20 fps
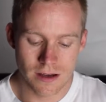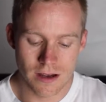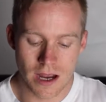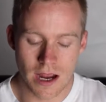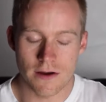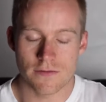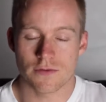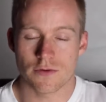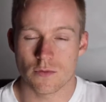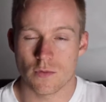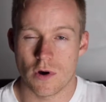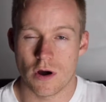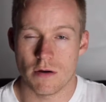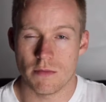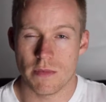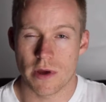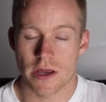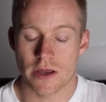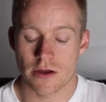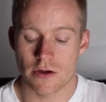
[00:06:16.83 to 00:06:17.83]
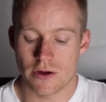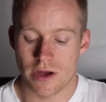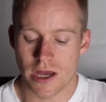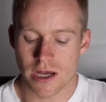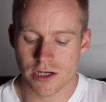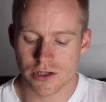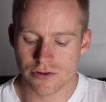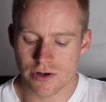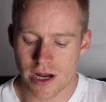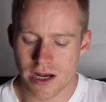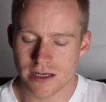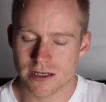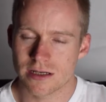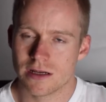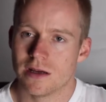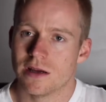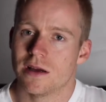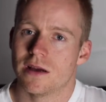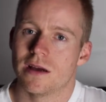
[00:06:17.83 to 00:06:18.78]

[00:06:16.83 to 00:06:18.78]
African wild mango extract.